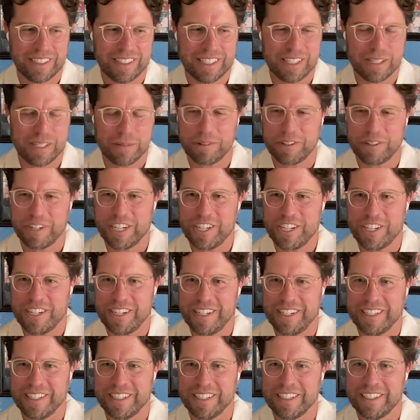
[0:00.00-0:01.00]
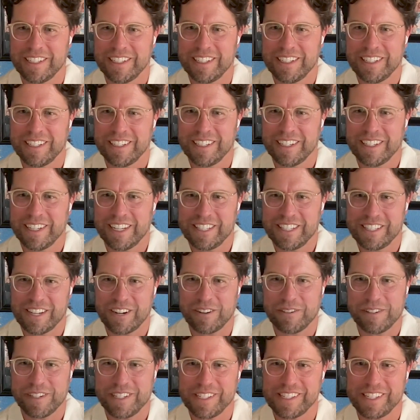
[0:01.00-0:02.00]
inspiration. It's
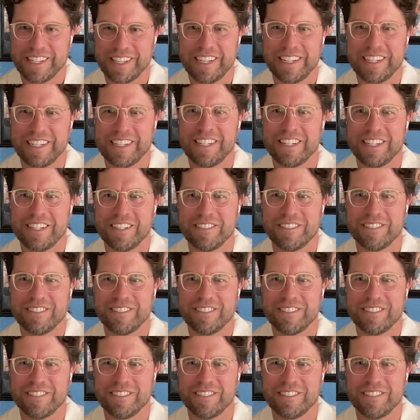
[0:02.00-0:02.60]
always like,